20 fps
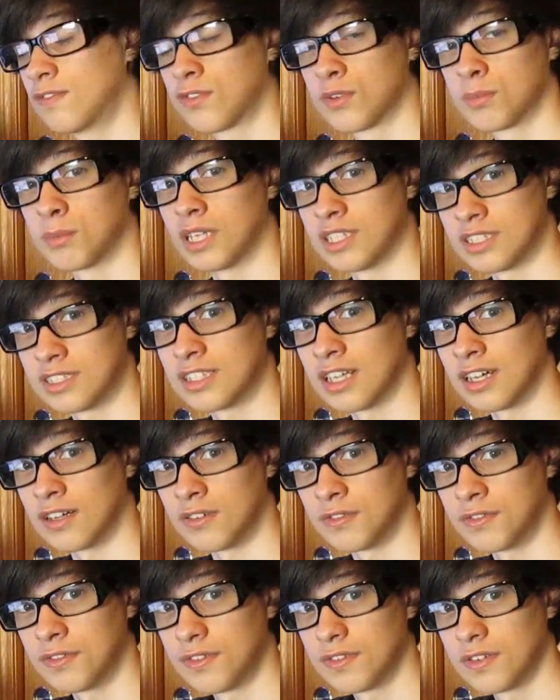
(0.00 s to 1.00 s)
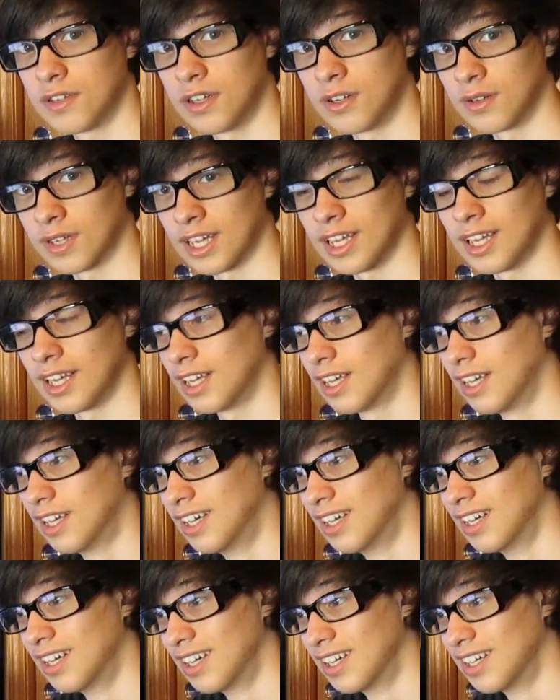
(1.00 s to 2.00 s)
for myself, okay?
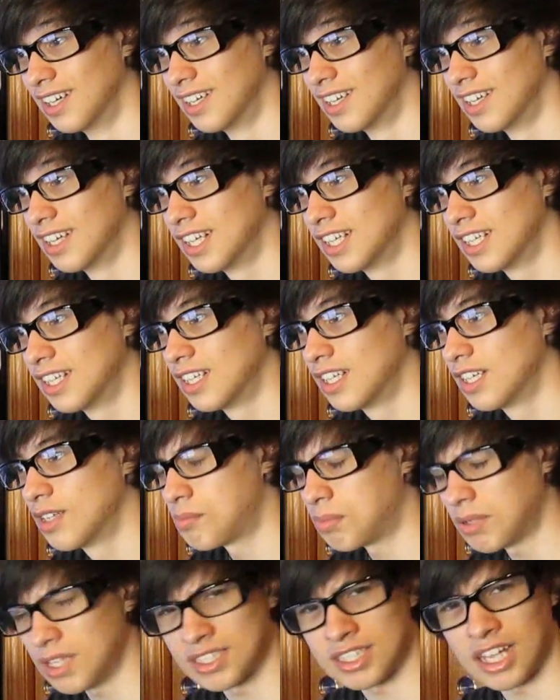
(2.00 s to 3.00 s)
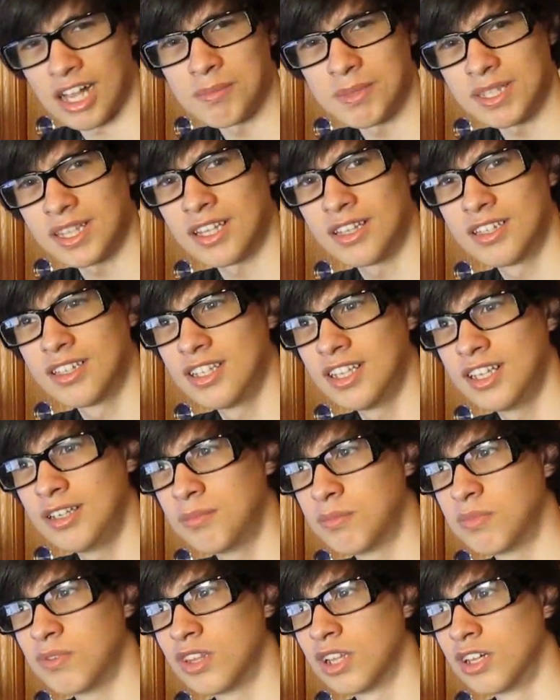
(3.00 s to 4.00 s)
Plus, I'm in
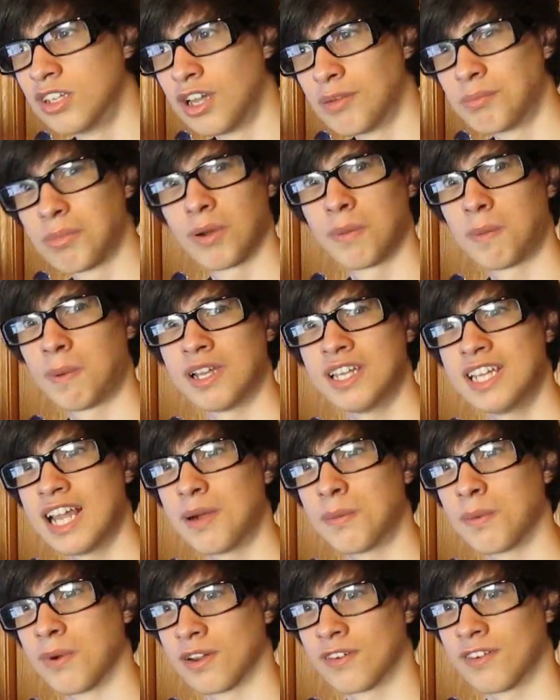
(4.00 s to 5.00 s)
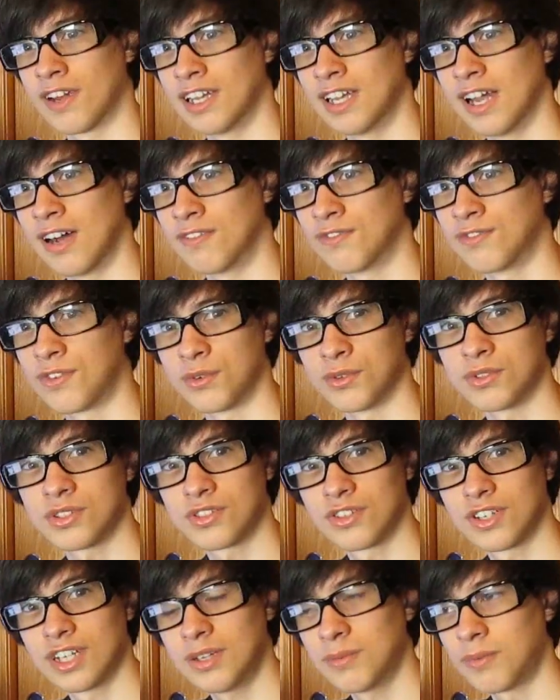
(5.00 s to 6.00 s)
the #1 network right now,
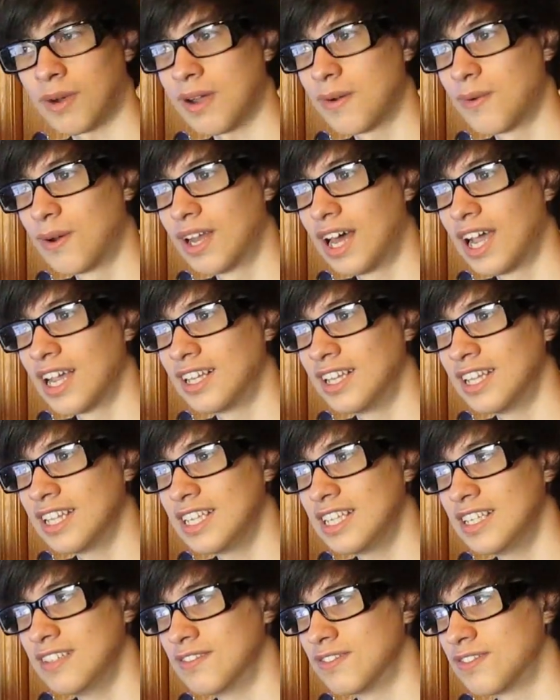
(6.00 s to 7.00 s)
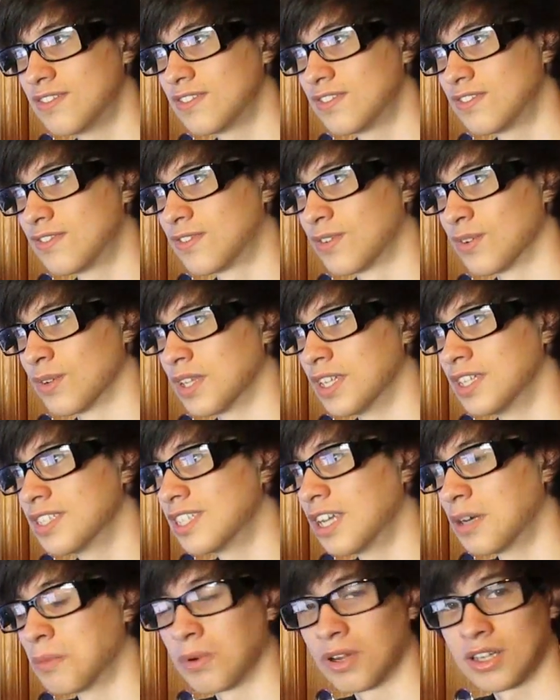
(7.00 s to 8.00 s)
Fullscreen. Why would I leave for
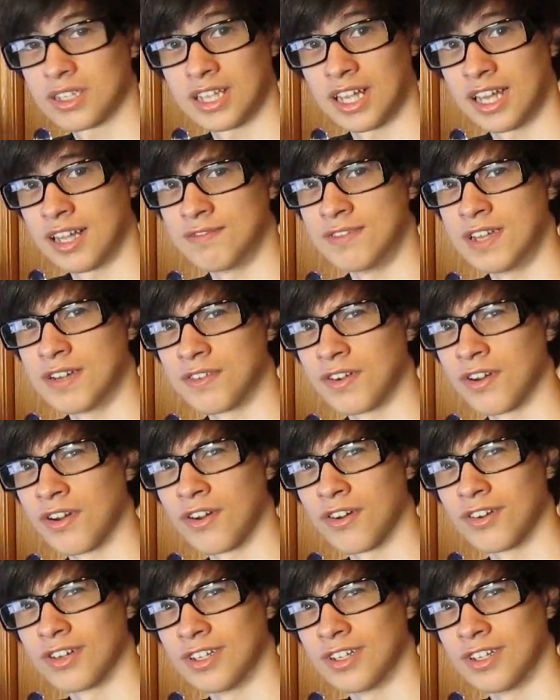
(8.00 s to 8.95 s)
this network that I've never heard